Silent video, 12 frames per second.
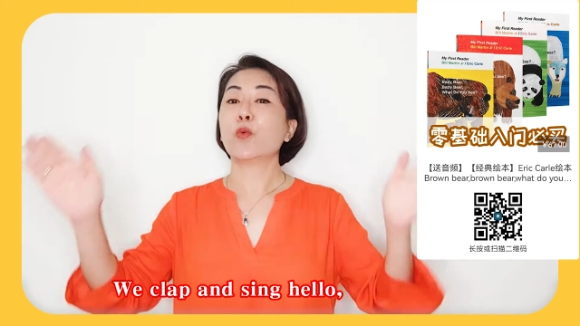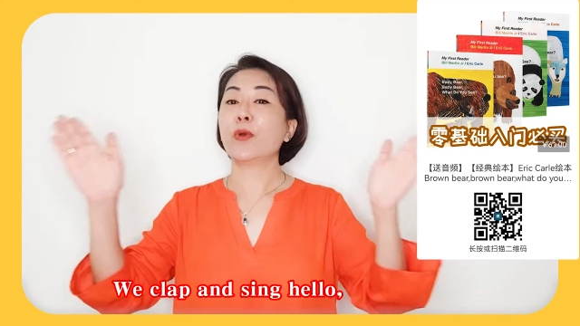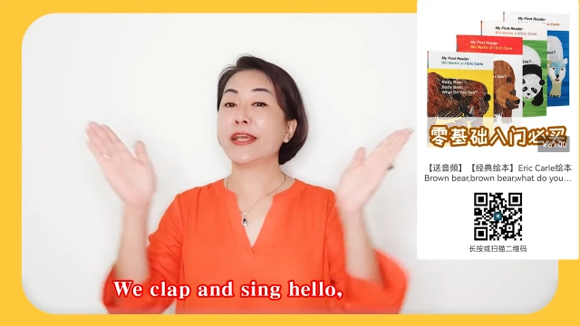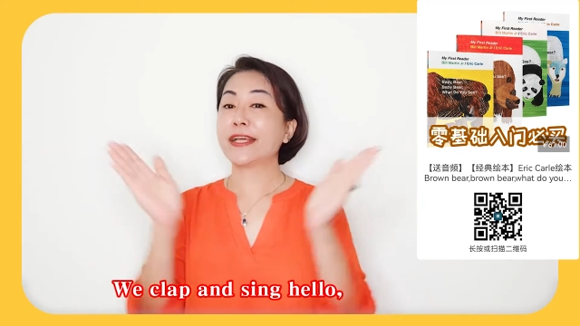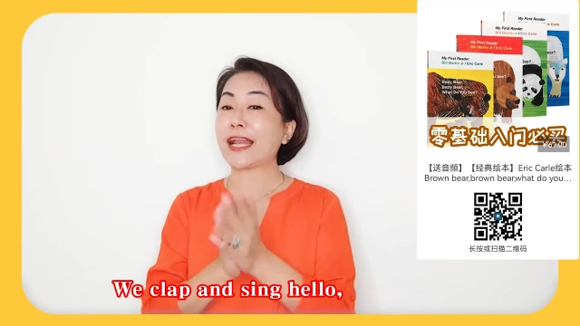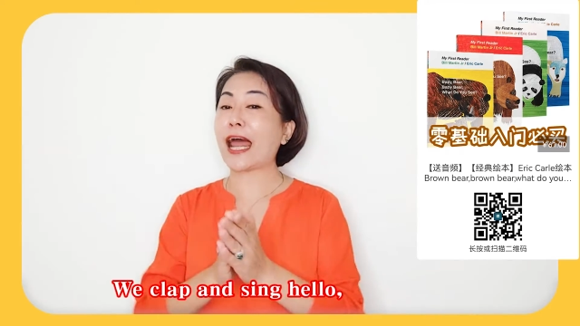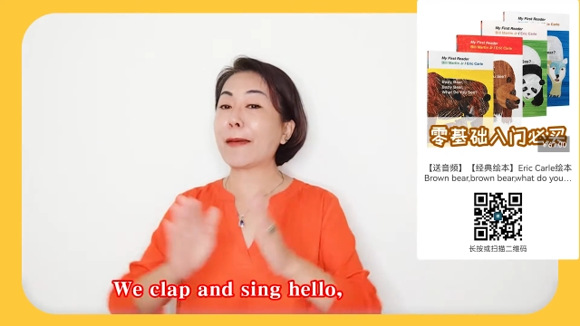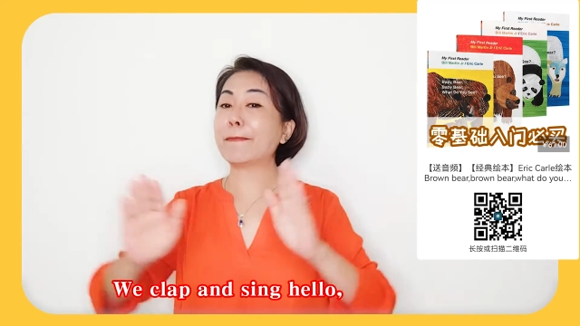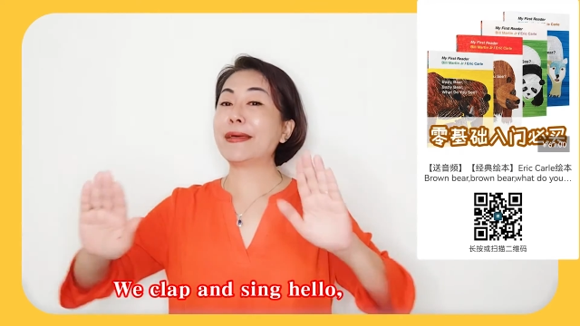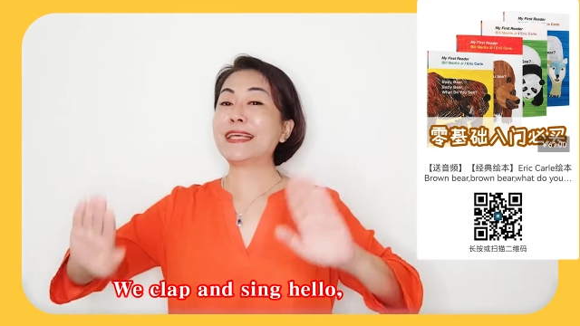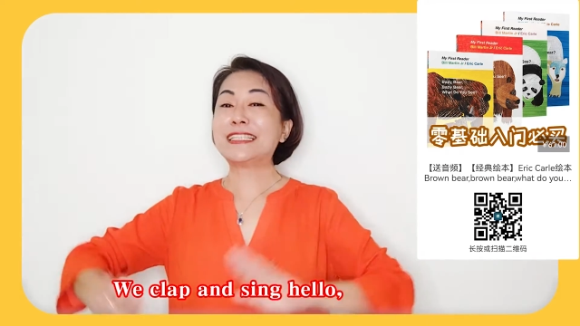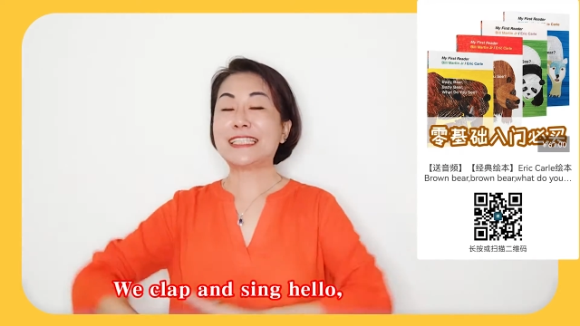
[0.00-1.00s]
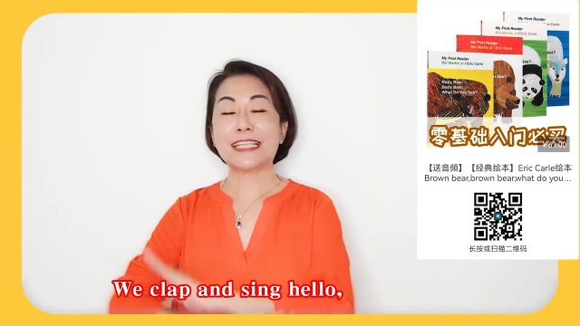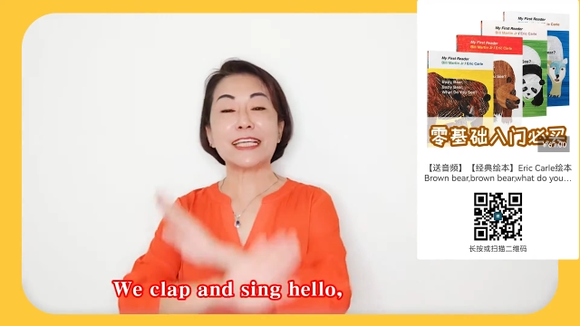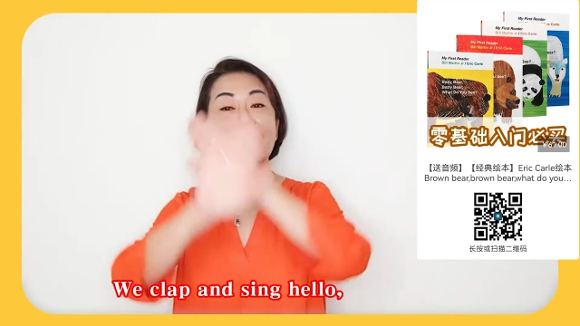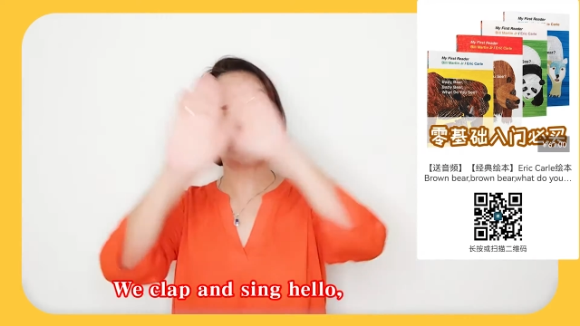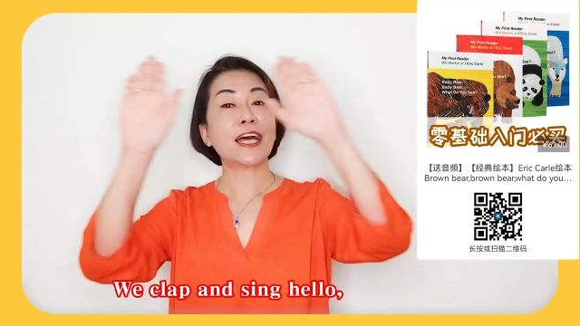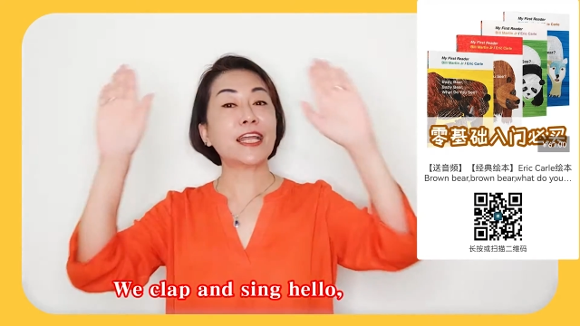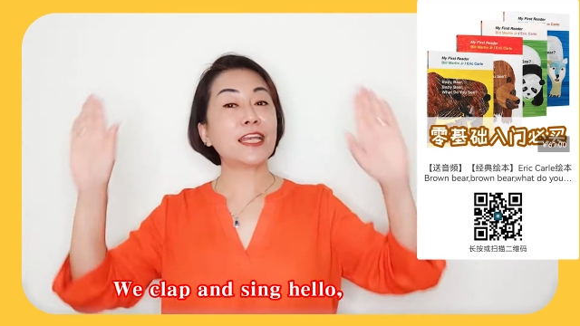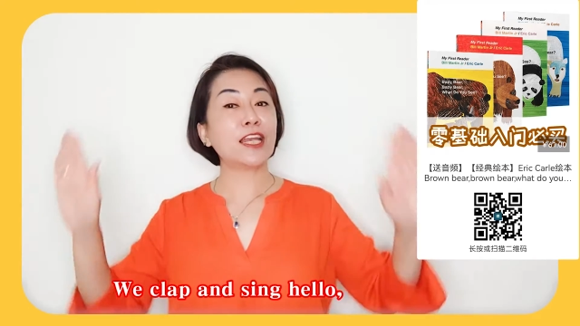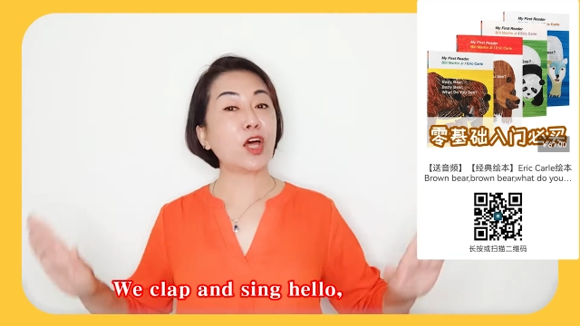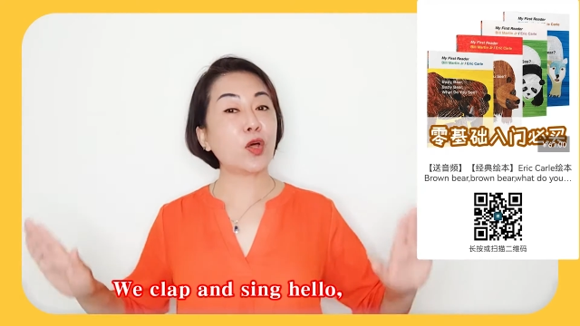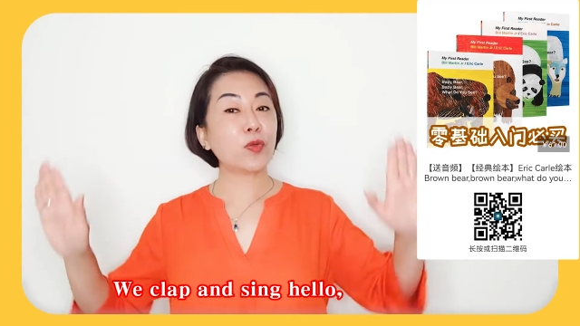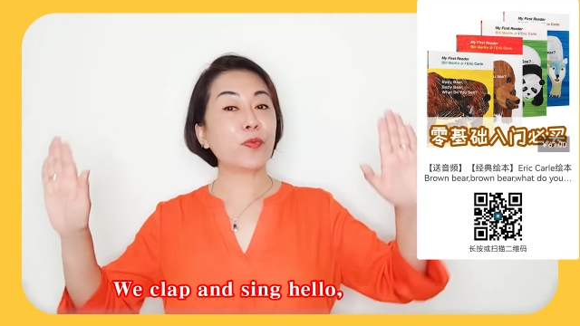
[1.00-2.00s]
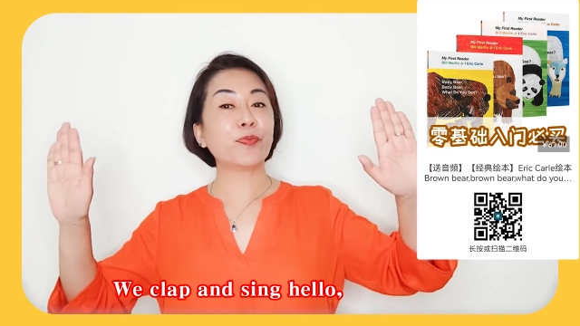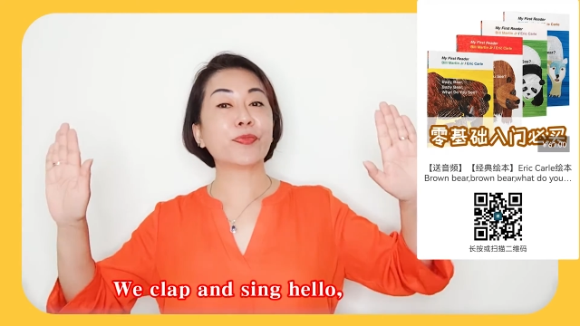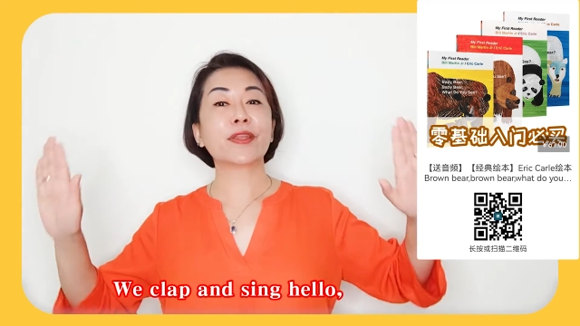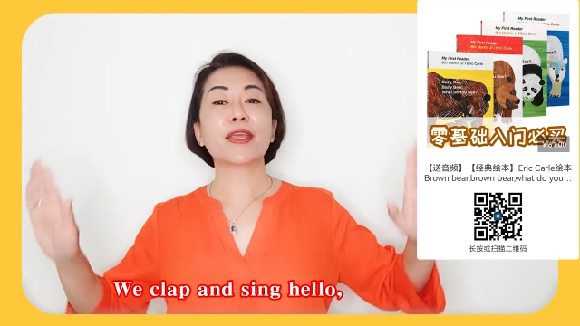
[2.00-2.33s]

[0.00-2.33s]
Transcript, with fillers: We clap and sing hello.